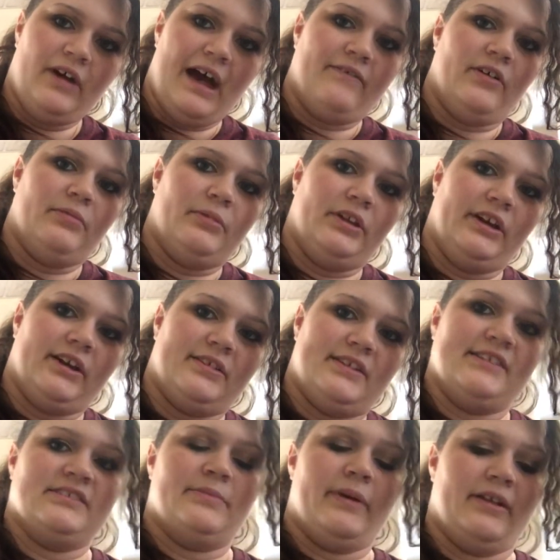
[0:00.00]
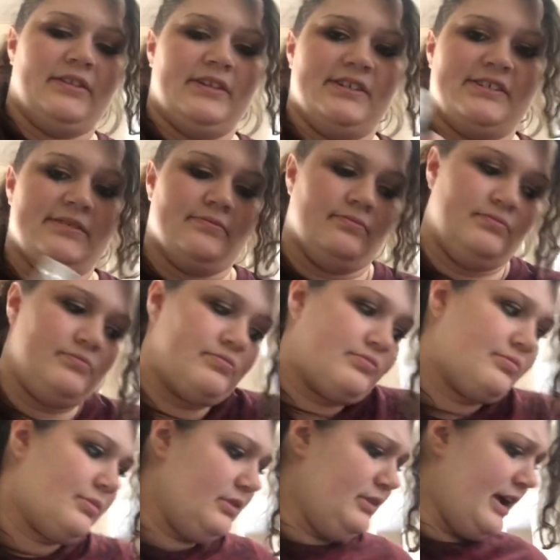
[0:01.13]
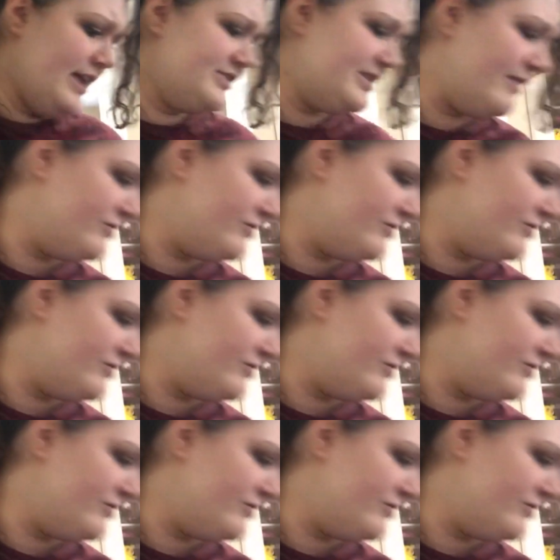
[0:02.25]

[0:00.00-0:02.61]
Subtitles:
I've heard really good things about this. I just